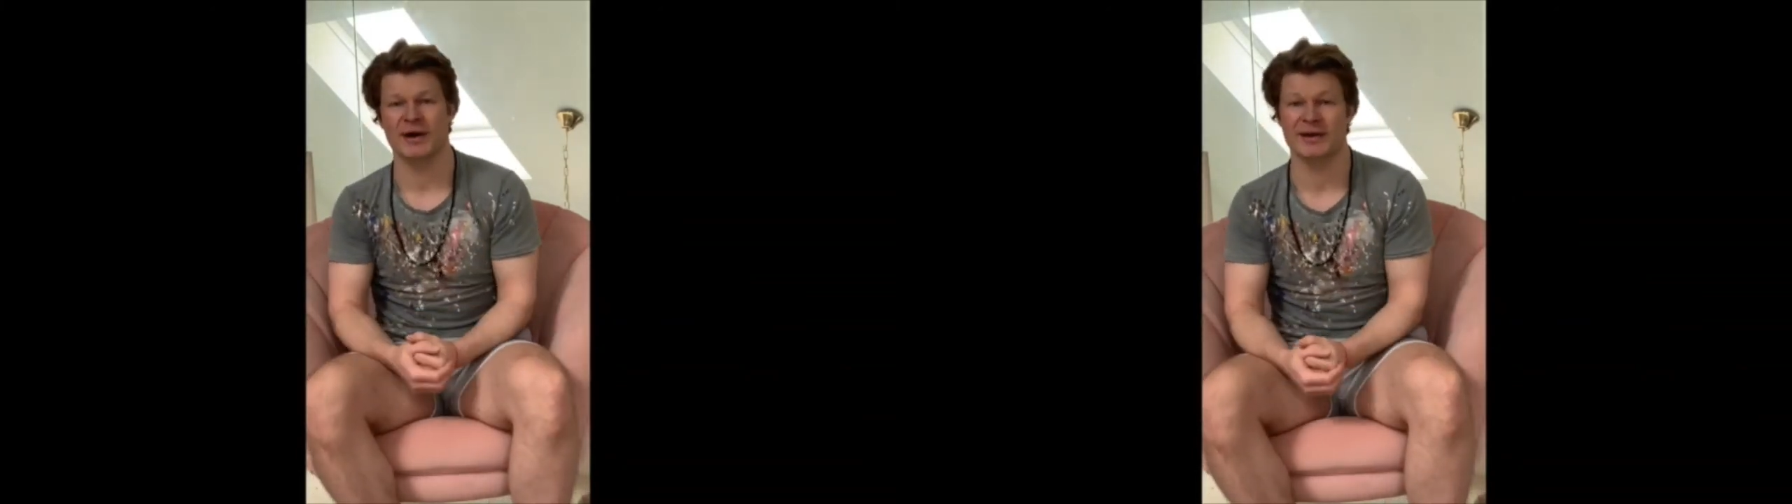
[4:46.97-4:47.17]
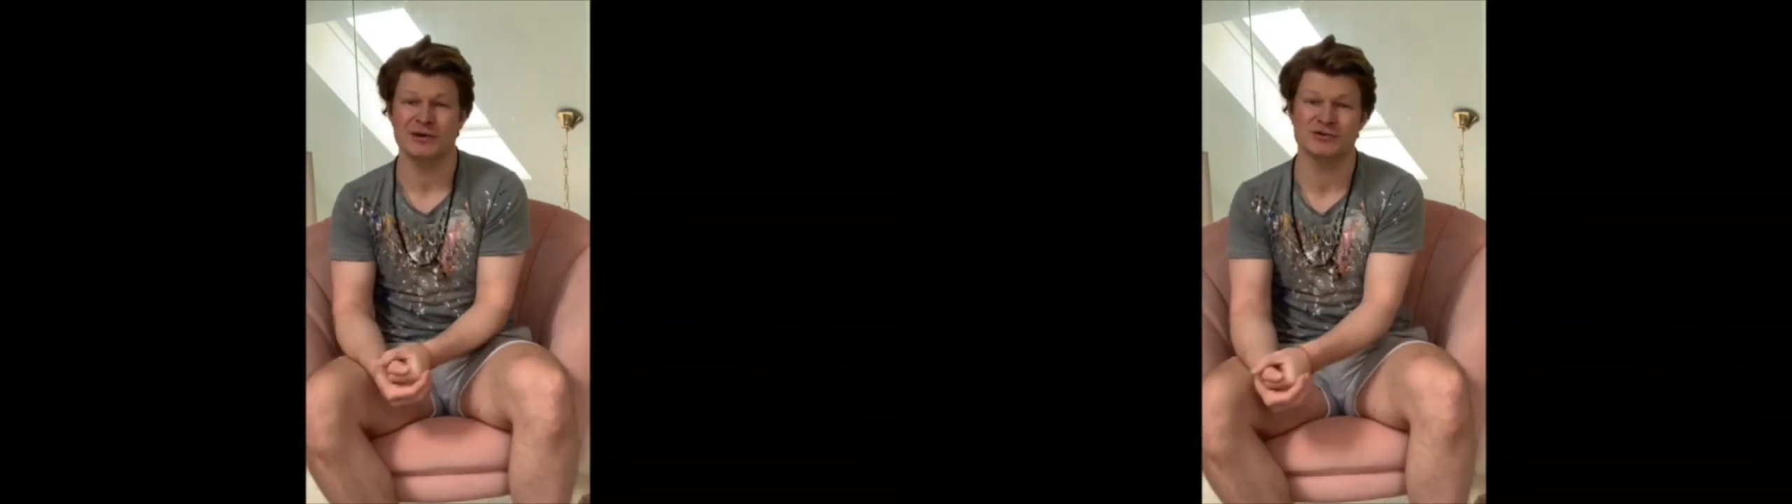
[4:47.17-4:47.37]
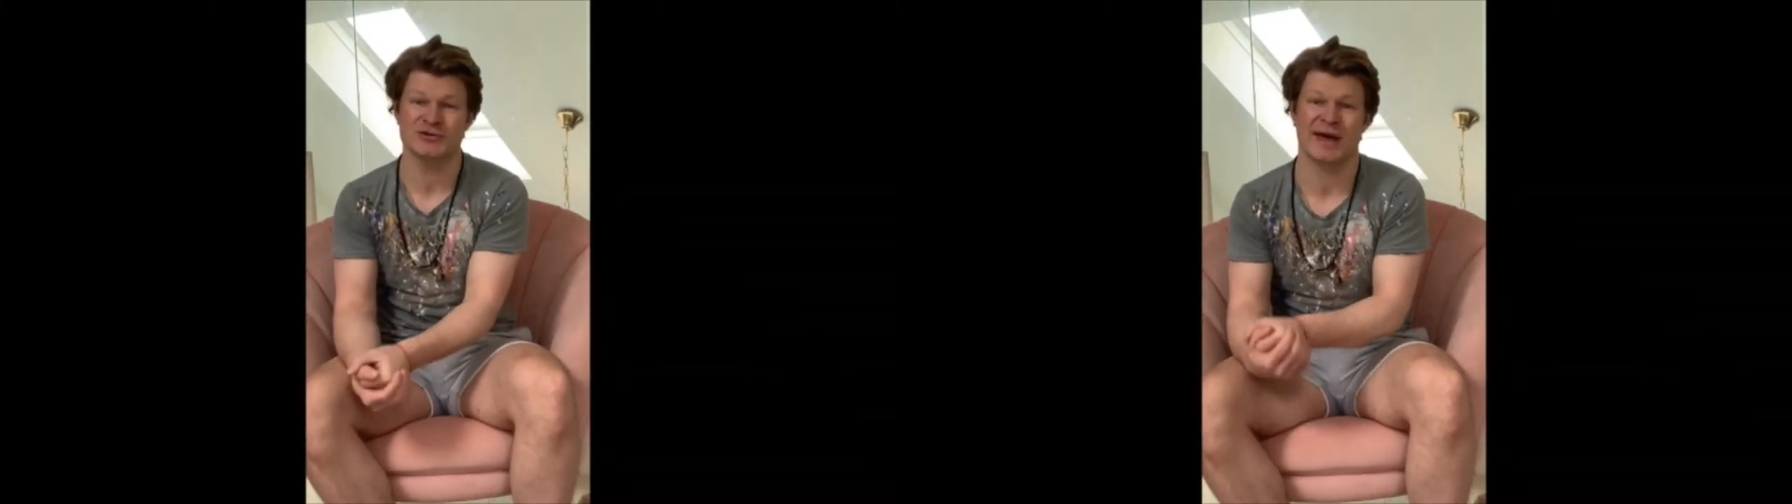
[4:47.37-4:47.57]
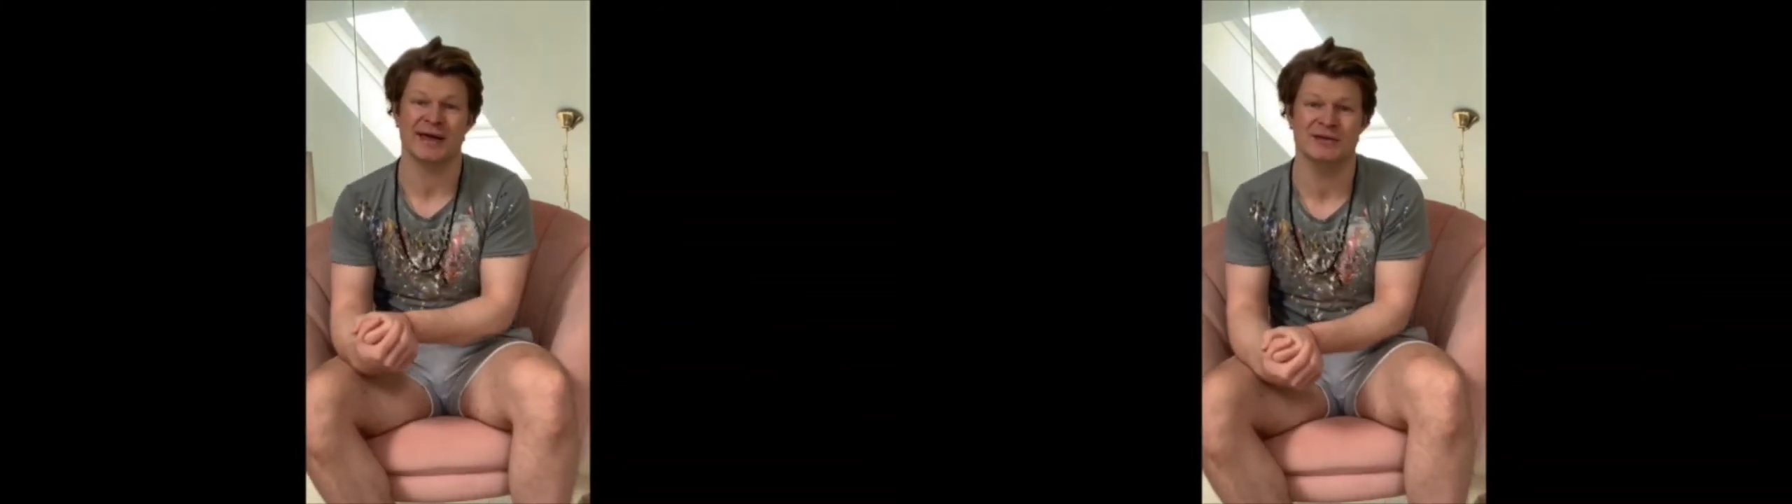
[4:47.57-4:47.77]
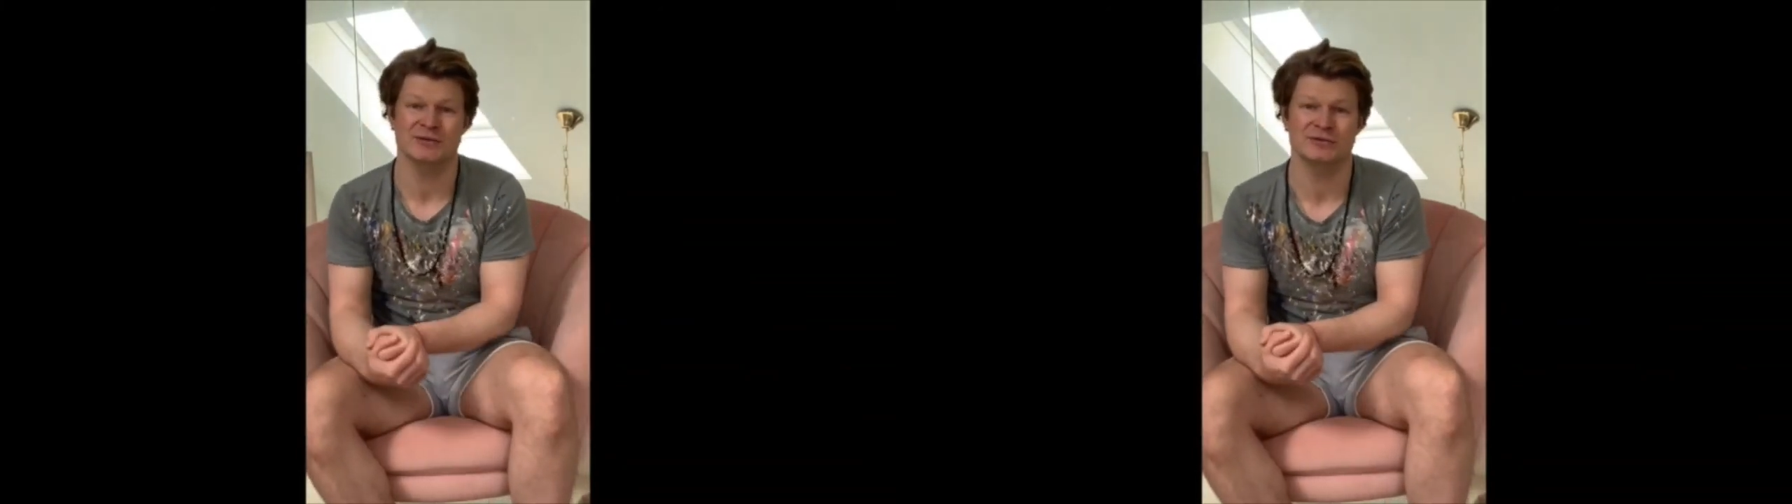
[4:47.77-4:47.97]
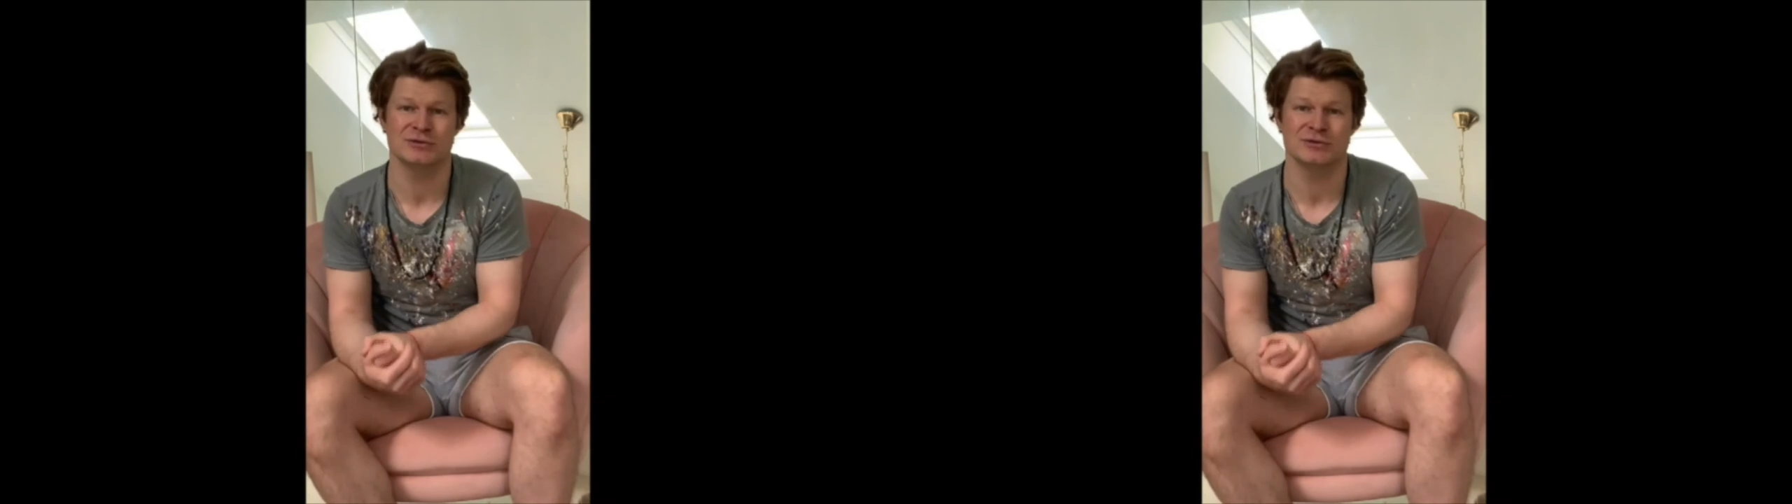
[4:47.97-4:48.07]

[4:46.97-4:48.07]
and a huge thank you